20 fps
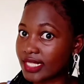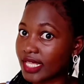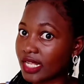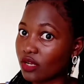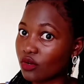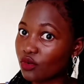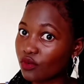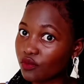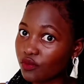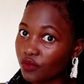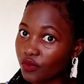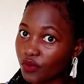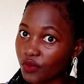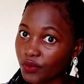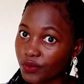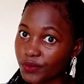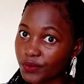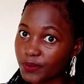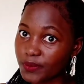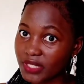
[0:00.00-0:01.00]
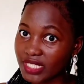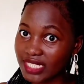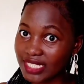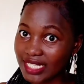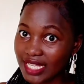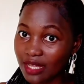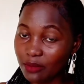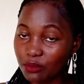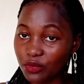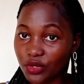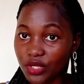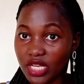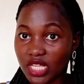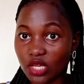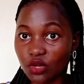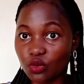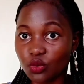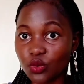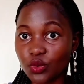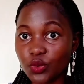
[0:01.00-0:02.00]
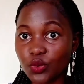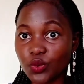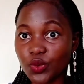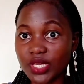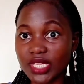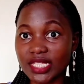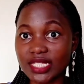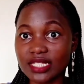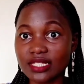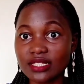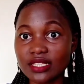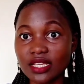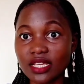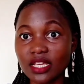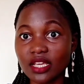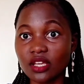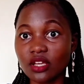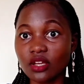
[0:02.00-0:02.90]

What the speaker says: They look for somebody who is